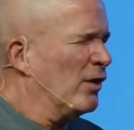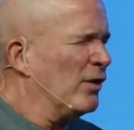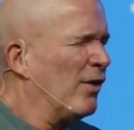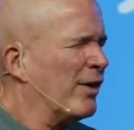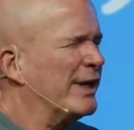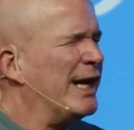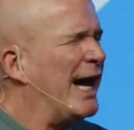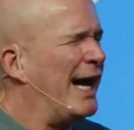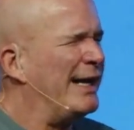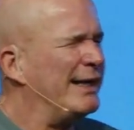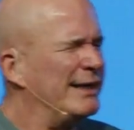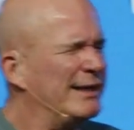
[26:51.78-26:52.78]
Lord
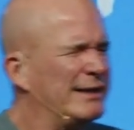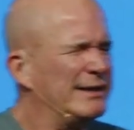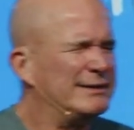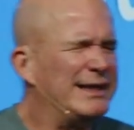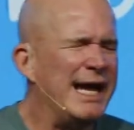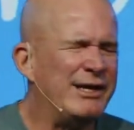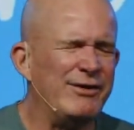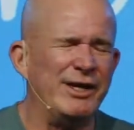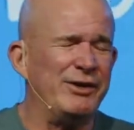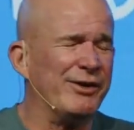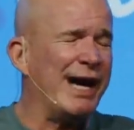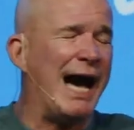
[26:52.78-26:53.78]
God, thank you
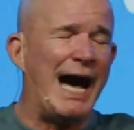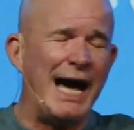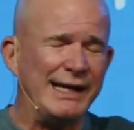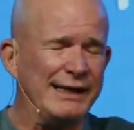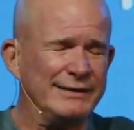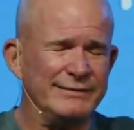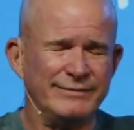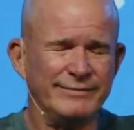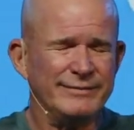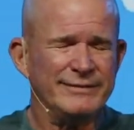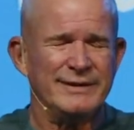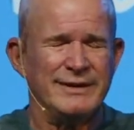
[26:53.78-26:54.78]
that you're God
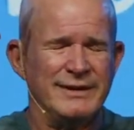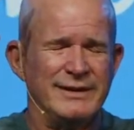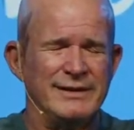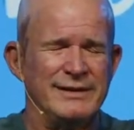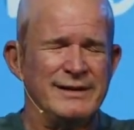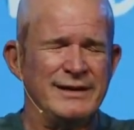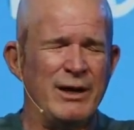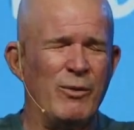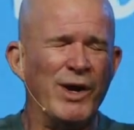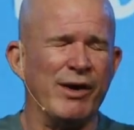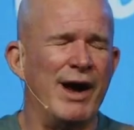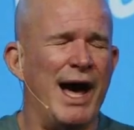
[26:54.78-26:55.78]
and that
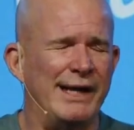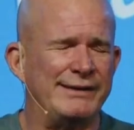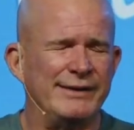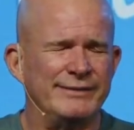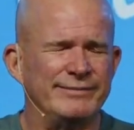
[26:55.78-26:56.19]
we are not.